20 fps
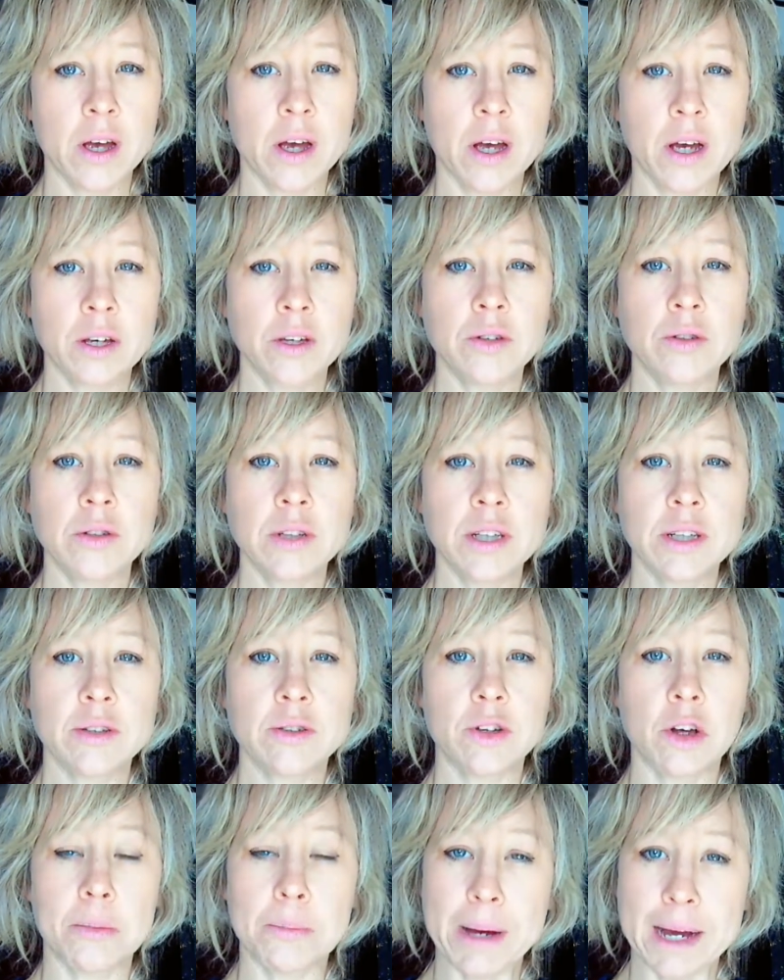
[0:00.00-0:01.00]
You need
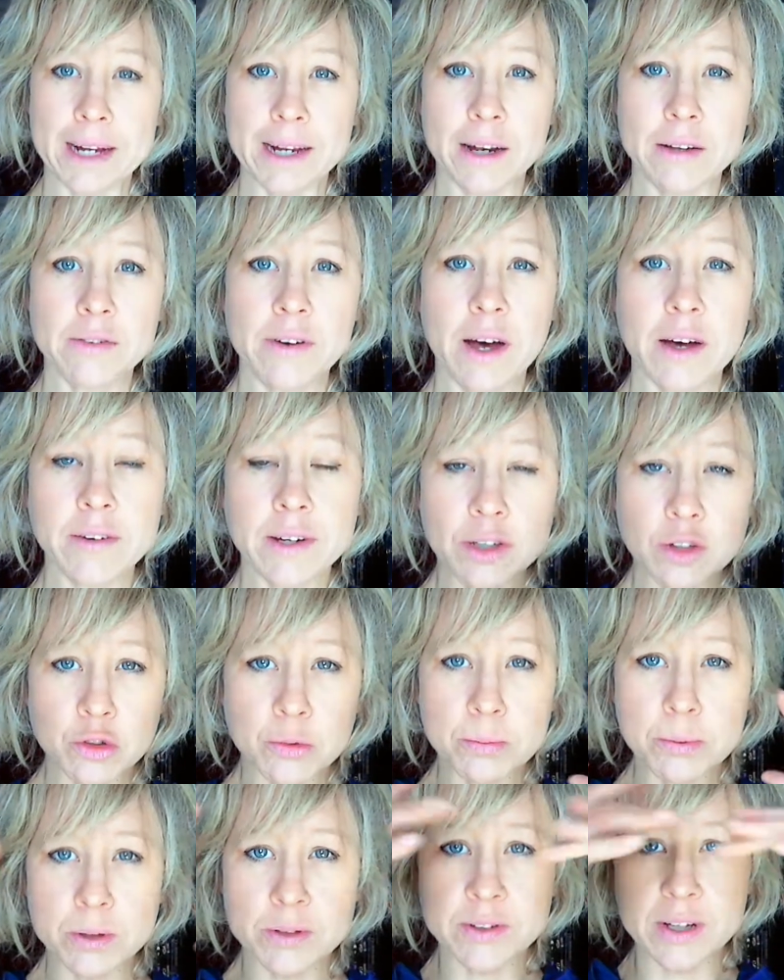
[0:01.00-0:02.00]
a baklava to
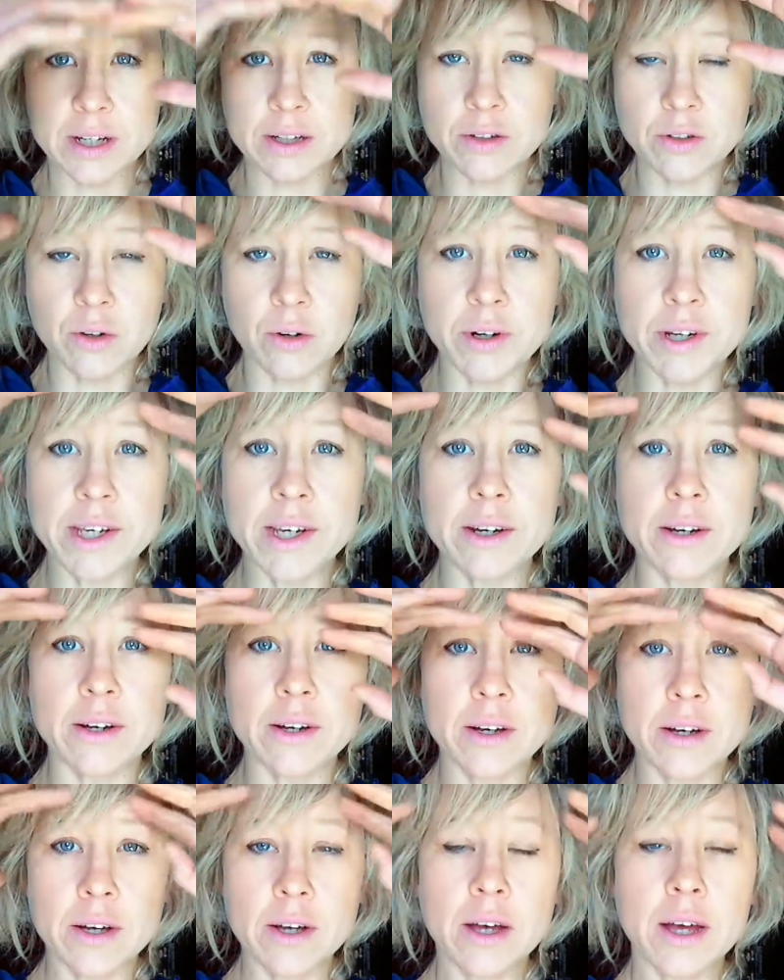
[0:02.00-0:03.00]
protect your hair
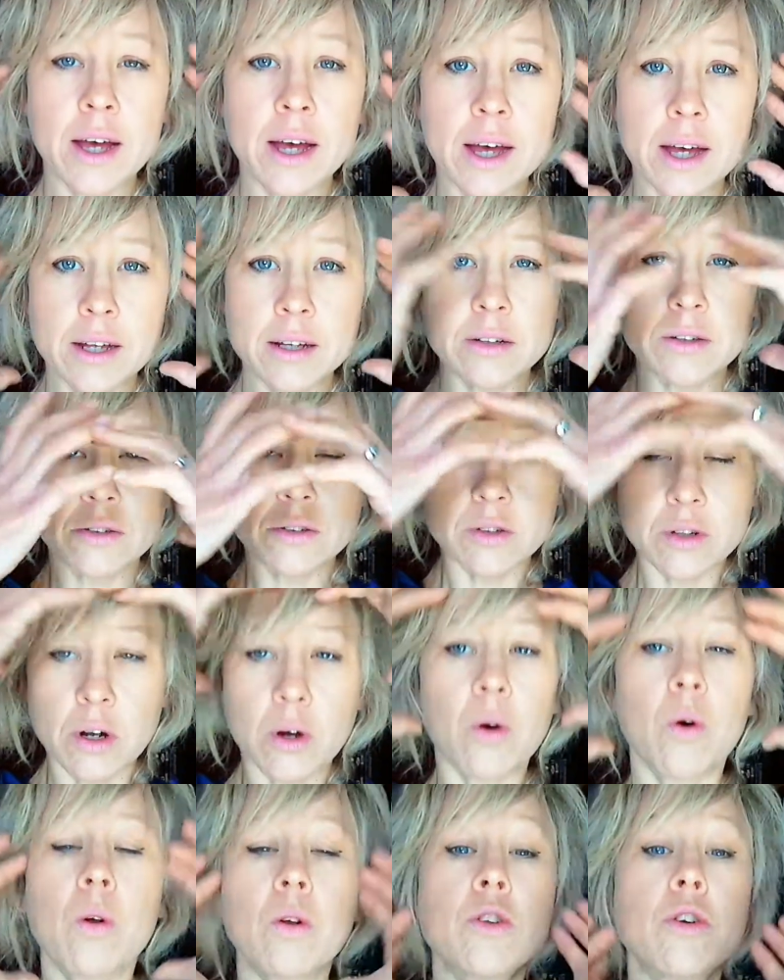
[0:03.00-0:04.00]
and
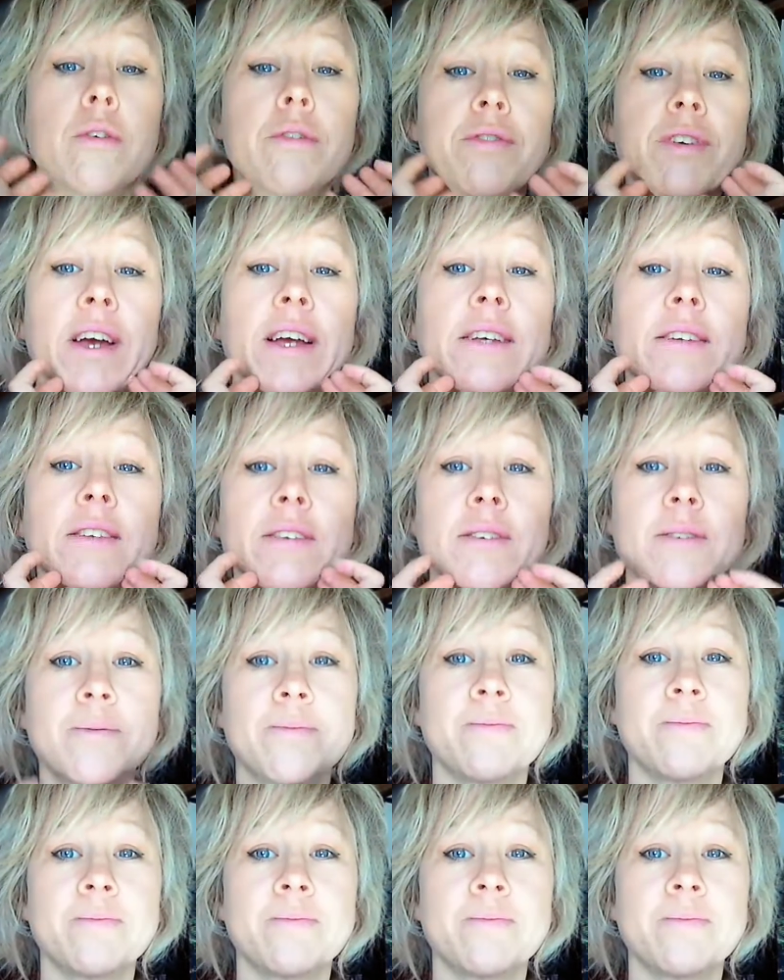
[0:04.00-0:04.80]
all your face.